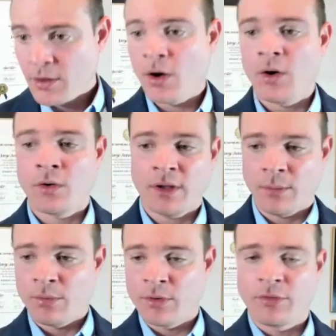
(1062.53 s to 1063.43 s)

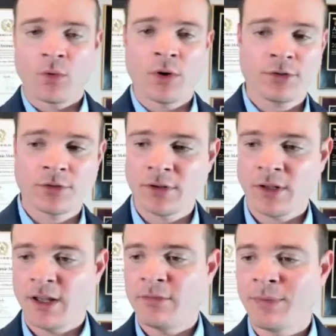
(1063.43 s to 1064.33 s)
Okay, beautiful question.
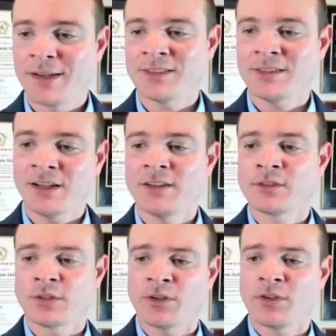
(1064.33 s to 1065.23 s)
If my son is
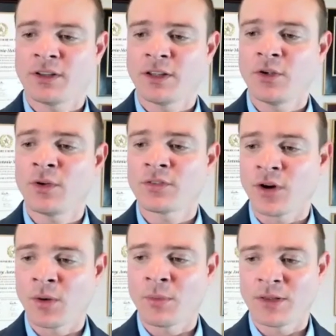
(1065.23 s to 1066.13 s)
serving in the U.S.
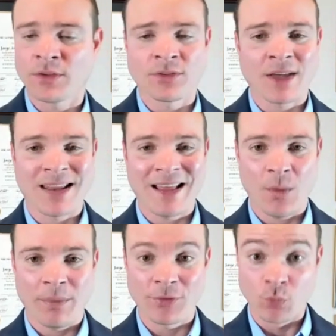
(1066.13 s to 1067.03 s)
Army, does that
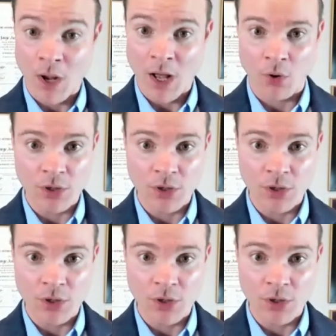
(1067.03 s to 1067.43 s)
help as well?